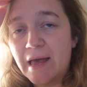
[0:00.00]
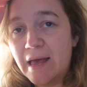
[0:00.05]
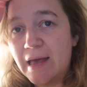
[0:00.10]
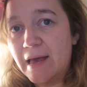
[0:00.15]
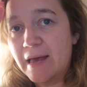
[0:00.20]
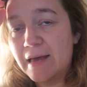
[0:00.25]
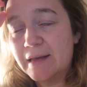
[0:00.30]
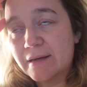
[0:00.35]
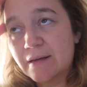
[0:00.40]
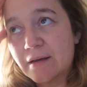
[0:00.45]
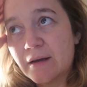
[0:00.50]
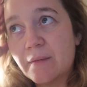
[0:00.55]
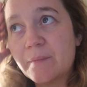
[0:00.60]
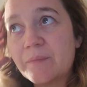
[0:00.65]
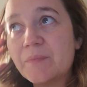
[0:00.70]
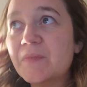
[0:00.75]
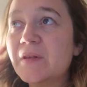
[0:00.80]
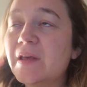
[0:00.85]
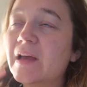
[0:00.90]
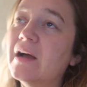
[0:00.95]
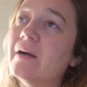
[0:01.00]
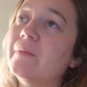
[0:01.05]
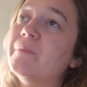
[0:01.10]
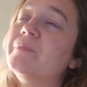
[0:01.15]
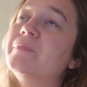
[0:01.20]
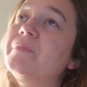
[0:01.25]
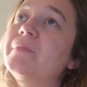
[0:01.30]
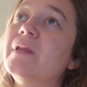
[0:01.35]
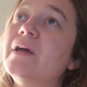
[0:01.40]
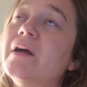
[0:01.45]
And um, yeah,
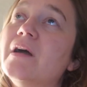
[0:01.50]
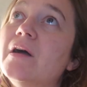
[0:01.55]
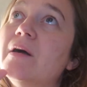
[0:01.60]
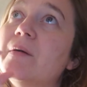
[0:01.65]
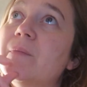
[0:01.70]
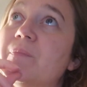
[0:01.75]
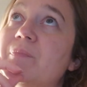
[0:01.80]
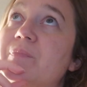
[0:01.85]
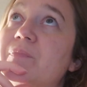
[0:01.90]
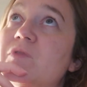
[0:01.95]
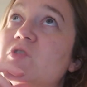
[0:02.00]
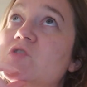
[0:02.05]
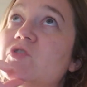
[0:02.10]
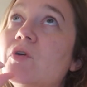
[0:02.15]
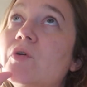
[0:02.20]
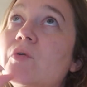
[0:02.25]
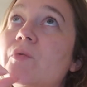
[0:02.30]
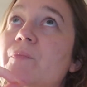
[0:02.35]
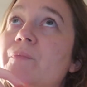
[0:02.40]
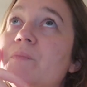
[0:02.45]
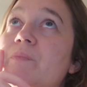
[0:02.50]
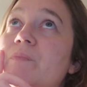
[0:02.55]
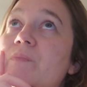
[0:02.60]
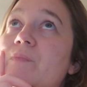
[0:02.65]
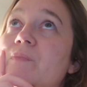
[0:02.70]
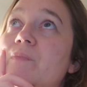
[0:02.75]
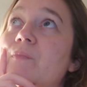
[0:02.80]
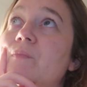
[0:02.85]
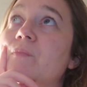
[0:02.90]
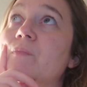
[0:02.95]
um, so
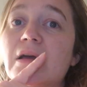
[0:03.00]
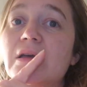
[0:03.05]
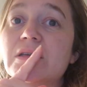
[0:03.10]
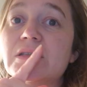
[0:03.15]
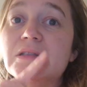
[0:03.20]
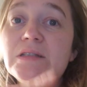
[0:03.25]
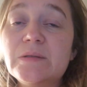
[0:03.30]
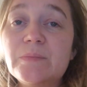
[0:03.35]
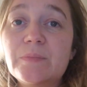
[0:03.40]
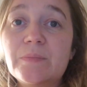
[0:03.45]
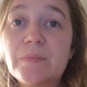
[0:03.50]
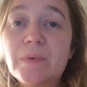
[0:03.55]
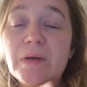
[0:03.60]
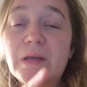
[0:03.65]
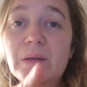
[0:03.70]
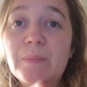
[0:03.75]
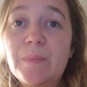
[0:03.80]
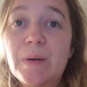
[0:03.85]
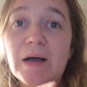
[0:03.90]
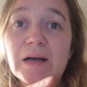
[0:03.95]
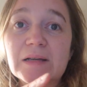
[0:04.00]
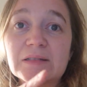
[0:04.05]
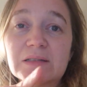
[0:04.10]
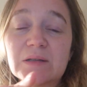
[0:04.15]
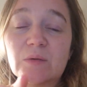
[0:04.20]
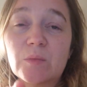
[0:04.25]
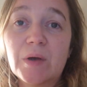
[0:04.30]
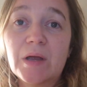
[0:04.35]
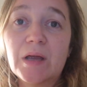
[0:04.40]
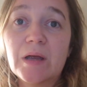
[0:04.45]
she he passed
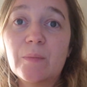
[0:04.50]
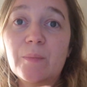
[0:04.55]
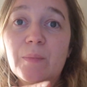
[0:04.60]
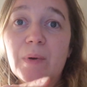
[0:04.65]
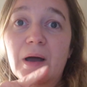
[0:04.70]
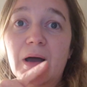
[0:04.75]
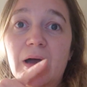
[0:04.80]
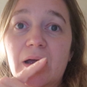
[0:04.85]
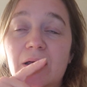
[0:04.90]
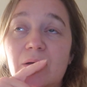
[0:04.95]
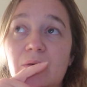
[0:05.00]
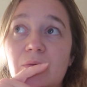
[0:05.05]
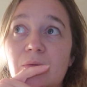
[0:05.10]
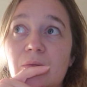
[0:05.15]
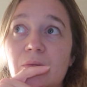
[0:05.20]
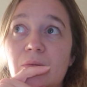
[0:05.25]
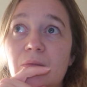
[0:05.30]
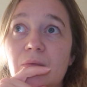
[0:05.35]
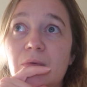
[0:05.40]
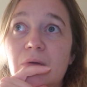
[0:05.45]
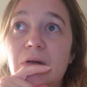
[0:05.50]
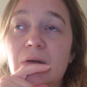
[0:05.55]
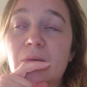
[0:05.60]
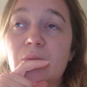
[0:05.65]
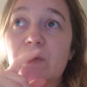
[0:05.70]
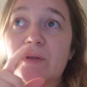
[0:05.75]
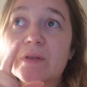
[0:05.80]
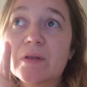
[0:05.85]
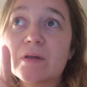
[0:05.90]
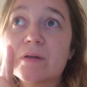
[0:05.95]
away by
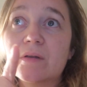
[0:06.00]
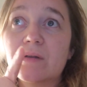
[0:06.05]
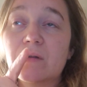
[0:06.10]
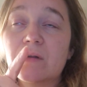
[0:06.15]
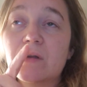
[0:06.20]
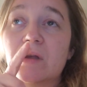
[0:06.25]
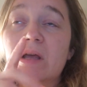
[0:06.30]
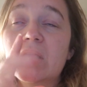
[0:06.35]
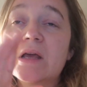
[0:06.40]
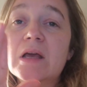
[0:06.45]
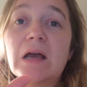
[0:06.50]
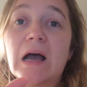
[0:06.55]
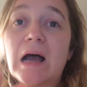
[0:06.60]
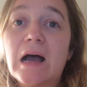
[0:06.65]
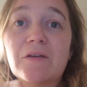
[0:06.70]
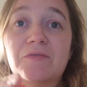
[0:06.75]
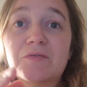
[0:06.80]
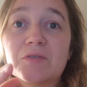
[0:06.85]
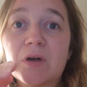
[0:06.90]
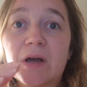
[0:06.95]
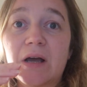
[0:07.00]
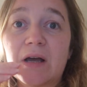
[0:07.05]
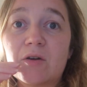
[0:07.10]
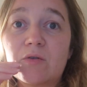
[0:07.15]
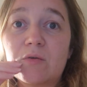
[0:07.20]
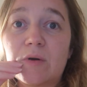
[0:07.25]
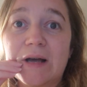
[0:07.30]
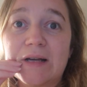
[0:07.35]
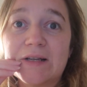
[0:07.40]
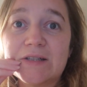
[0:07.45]
with an after a
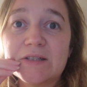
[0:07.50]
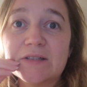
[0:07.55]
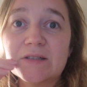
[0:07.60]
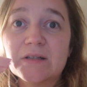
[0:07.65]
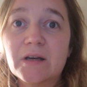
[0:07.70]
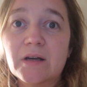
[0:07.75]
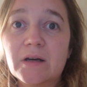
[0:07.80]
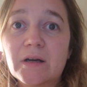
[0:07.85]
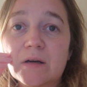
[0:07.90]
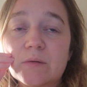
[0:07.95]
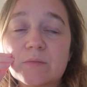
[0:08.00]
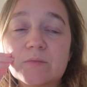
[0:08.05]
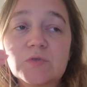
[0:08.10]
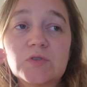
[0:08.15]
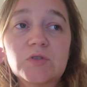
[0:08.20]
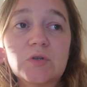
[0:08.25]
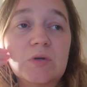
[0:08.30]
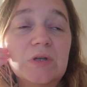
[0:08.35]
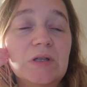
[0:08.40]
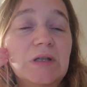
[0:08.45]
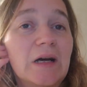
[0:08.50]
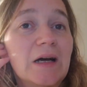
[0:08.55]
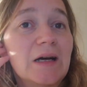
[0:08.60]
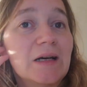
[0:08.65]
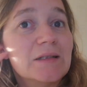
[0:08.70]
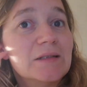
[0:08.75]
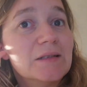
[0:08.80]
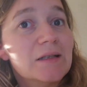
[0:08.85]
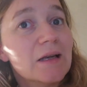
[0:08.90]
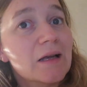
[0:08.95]
crash. Um, so he
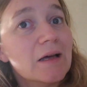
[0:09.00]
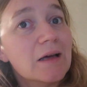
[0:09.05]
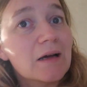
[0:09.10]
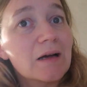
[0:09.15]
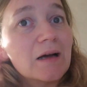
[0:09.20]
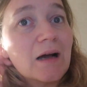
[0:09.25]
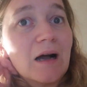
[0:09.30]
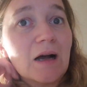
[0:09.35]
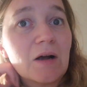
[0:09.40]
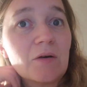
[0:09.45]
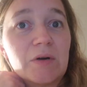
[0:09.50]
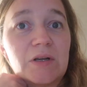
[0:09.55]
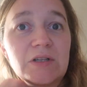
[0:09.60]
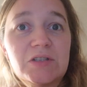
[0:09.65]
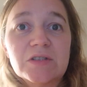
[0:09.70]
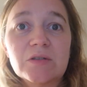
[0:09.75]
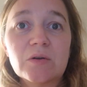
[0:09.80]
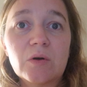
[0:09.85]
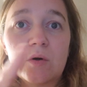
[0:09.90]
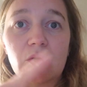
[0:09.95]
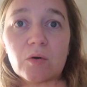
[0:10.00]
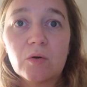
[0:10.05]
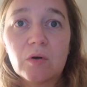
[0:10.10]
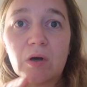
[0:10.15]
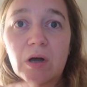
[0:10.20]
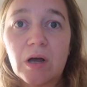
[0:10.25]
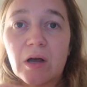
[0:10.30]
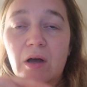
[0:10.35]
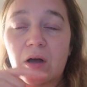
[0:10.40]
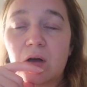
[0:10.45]
dies in a car crash
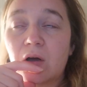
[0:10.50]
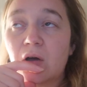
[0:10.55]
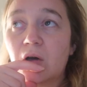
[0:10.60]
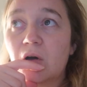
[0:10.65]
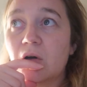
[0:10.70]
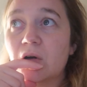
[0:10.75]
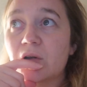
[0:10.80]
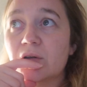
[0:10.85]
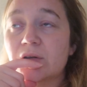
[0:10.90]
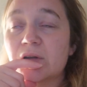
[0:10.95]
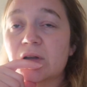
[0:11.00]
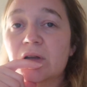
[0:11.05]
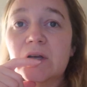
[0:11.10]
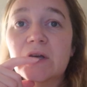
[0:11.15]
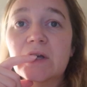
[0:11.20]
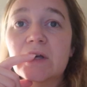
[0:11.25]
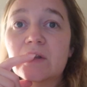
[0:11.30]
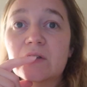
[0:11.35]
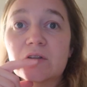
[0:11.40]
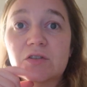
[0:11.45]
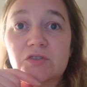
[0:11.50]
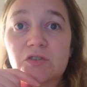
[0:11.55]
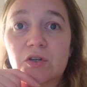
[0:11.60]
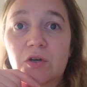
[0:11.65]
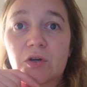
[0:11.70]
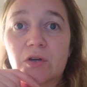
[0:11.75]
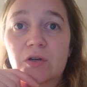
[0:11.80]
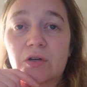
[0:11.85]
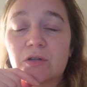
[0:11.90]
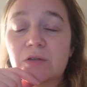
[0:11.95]
uh, on the
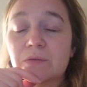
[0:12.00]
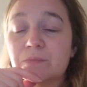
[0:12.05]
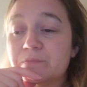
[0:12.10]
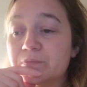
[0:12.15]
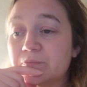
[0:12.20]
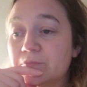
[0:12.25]
circuit.